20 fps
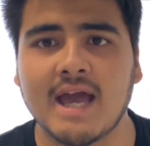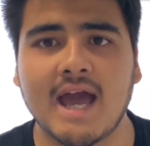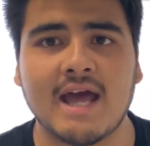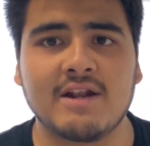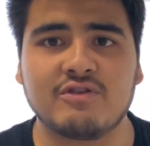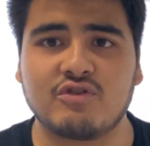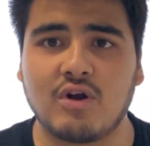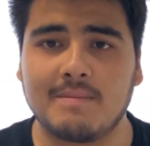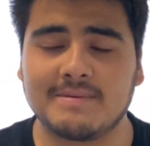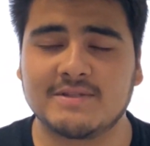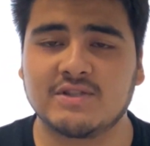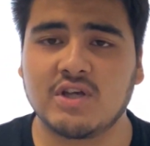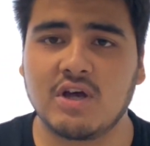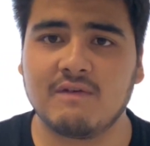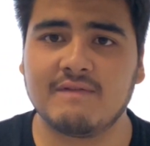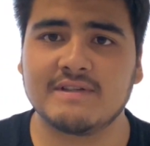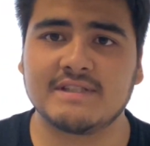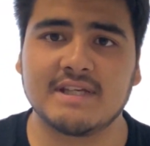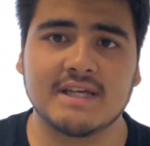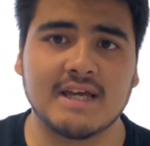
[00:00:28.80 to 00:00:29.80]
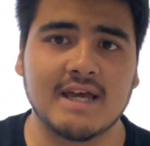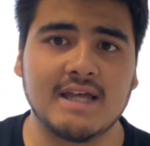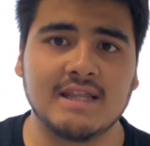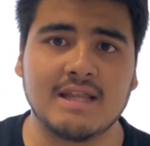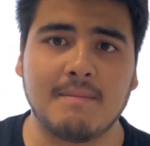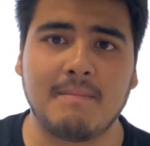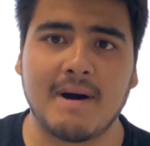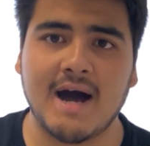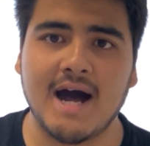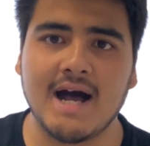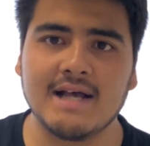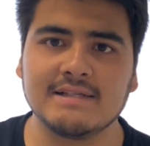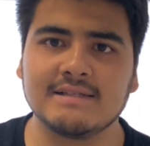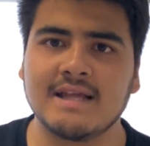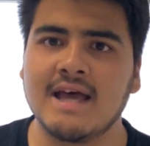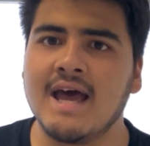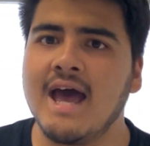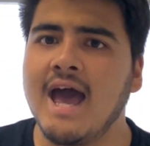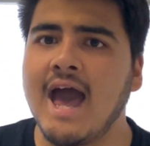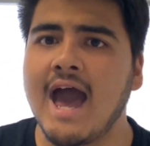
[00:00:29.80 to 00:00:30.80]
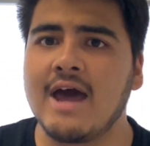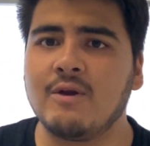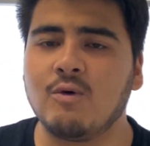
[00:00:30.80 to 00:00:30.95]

and drop servicing in the past. And